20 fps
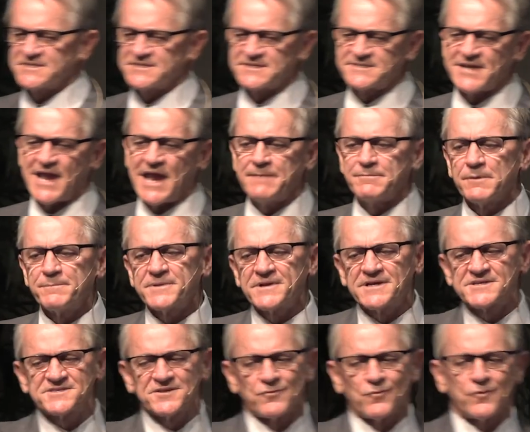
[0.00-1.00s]
at the table
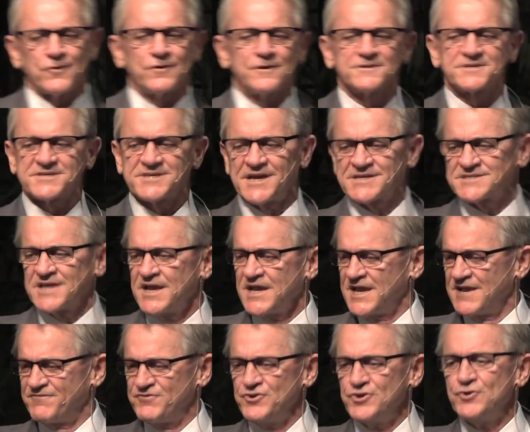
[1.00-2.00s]
because the world says
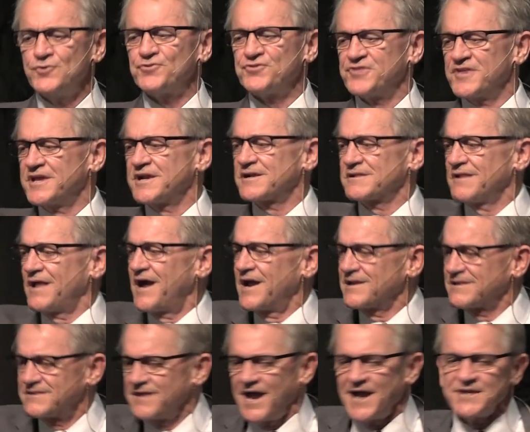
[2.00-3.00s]
if you think
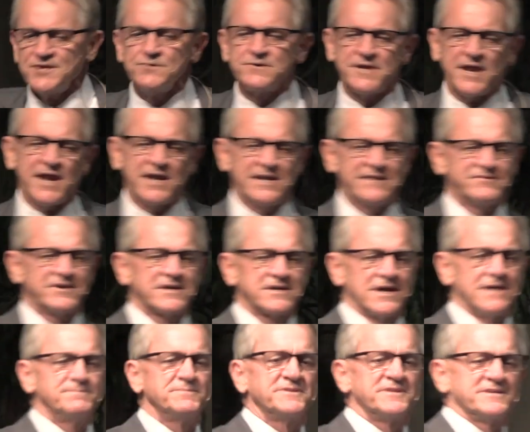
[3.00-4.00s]
like that, you can't even
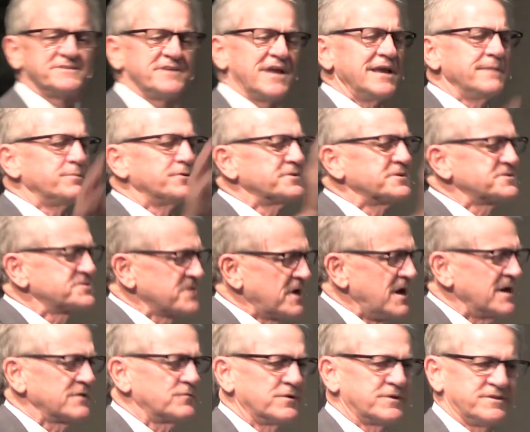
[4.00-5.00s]
come to the table to
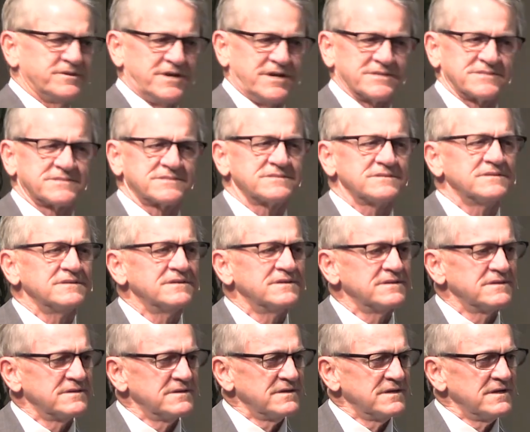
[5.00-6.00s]
talk with us.
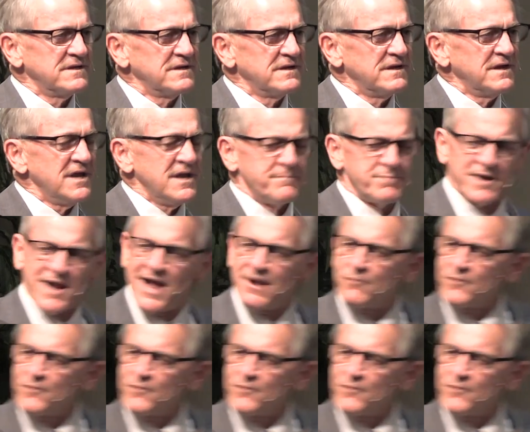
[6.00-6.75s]
But I